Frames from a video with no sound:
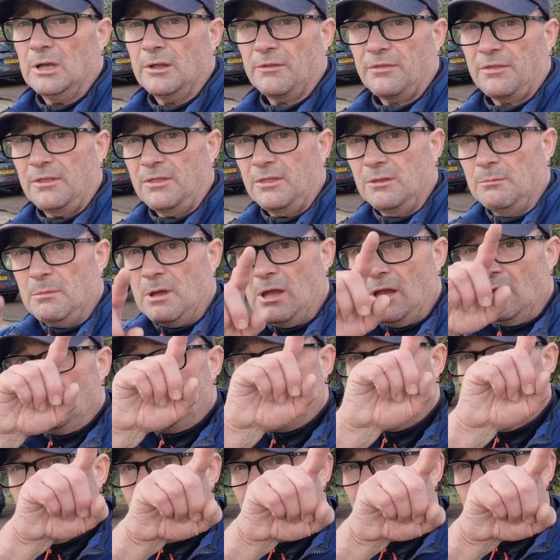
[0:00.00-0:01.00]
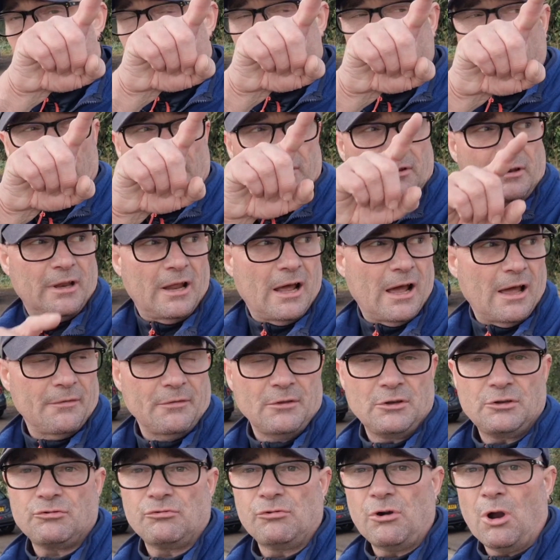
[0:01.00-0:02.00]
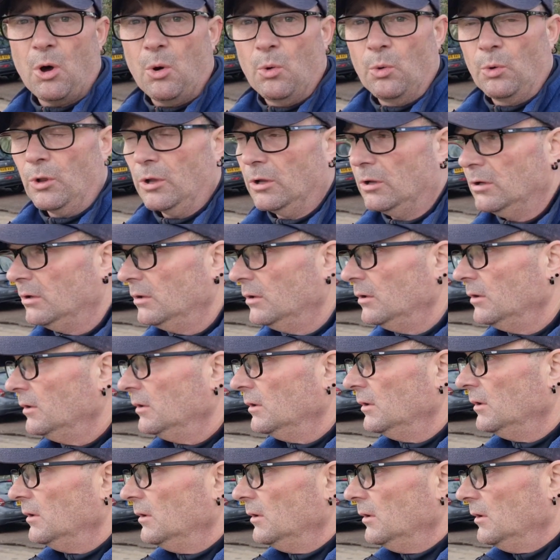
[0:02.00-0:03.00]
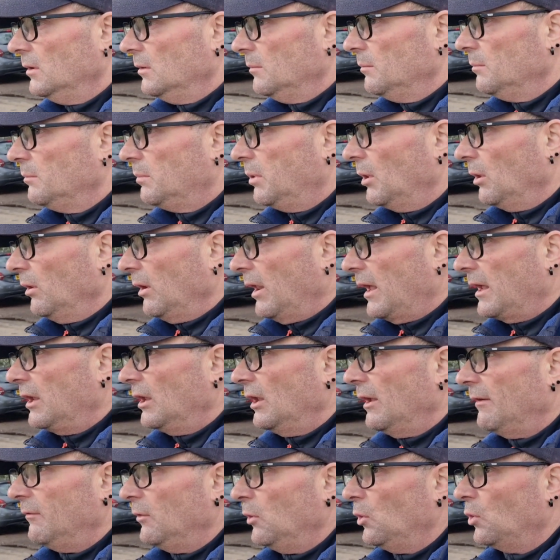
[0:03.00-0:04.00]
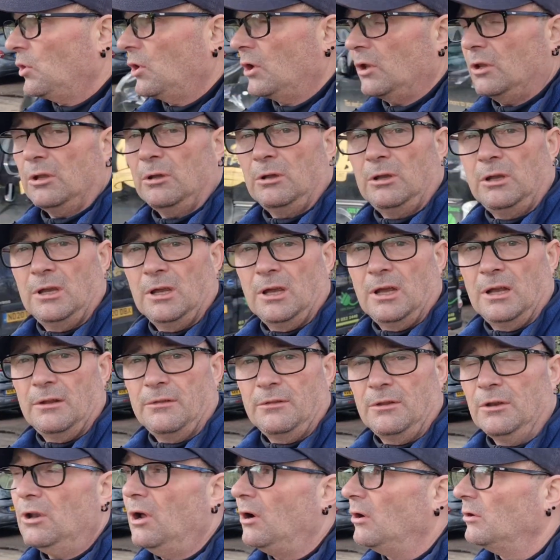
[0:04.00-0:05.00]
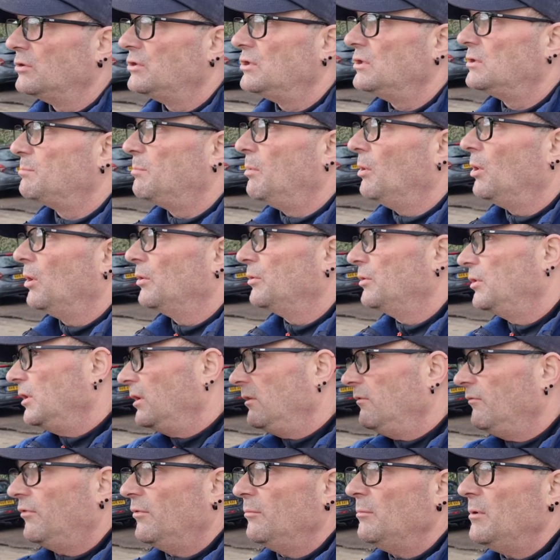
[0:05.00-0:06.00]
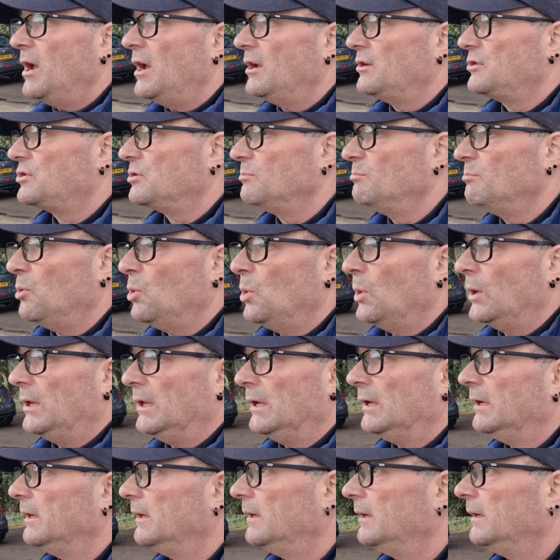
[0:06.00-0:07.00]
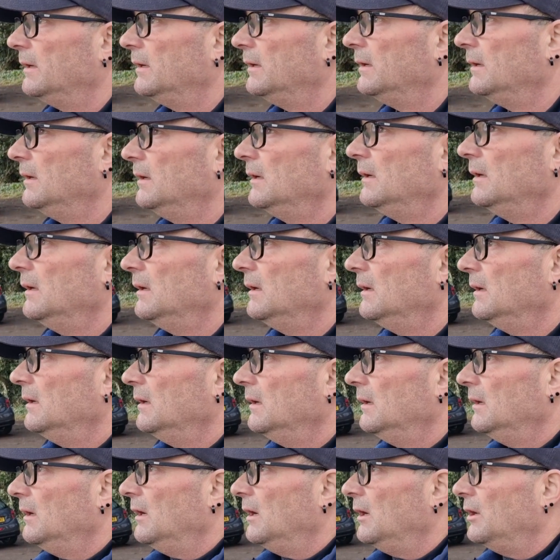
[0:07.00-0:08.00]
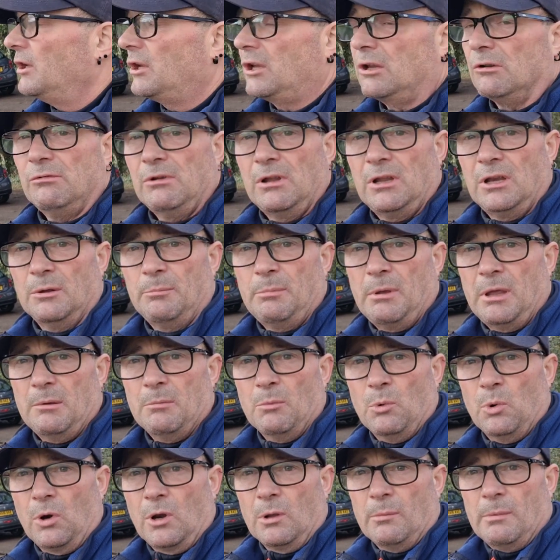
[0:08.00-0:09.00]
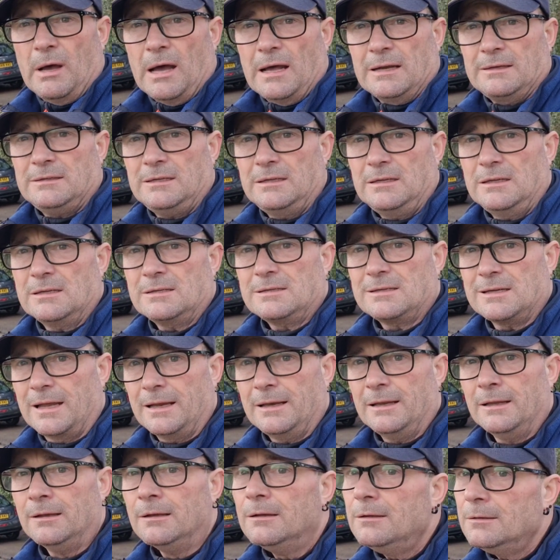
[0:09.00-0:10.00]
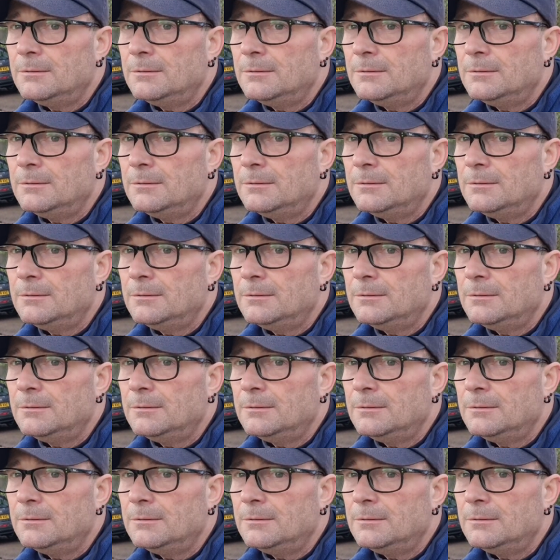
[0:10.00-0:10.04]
I think the main shaft was further down this road. But I'll let you have a look at the notice board, the information board. You can read a bit more about it yourself.